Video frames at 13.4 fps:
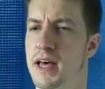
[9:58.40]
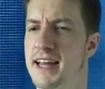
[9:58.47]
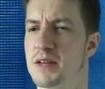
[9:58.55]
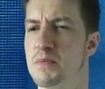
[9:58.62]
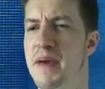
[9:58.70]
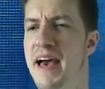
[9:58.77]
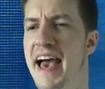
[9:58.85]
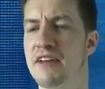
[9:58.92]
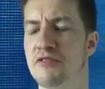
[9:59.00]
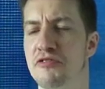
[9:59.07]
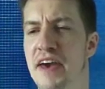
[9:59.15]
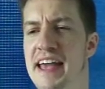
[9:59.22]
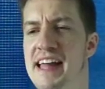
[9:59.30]
Had
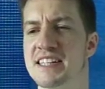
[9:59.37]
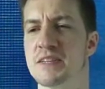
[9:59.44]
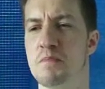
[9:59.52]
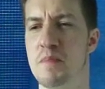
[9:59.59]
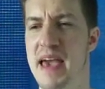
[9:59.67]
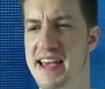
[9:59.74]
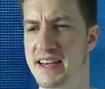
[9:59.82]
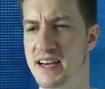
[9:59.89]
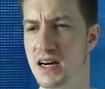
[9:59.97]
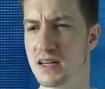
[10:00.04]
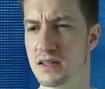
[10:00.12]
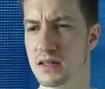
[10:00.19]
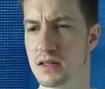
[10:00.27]
man failed
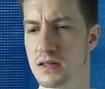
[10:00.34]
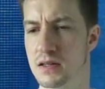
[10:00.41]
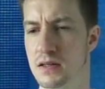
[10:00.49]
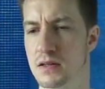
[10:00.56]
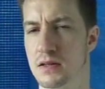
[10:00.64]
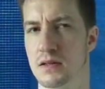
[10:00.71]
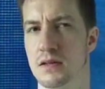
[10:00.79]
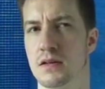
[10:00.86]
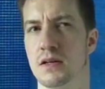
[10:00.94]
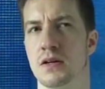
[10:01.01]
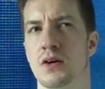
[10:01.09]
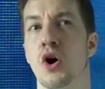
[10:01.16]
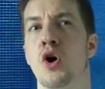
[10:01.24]
Maker?
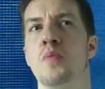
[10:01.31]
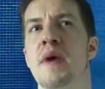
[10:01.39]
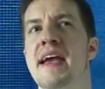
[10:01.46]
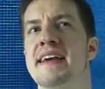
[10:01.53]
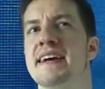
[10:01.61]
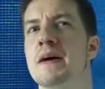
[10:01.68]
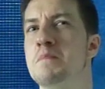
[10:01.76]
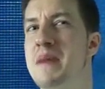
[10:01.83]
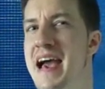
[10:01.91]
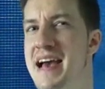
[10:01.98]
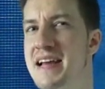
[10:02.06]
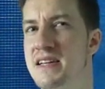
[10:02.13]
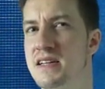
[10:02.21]
or make a
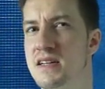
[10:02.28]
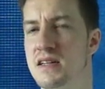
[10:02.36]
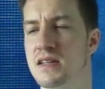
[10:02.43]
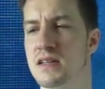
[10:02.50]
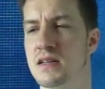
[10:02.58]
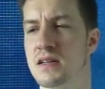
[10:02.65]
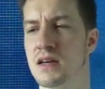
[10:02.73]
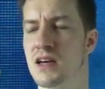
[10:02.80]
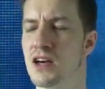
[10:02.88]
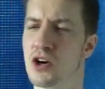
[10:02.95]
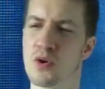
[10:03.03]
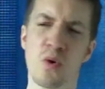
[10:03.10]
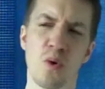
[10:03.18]
man?
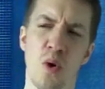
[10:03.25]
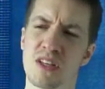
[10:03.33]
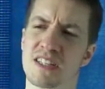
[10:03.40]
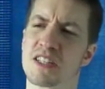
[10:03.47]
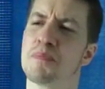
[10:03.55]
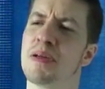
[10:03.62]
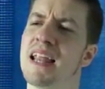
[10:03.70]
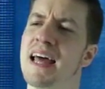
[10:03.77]
Who was the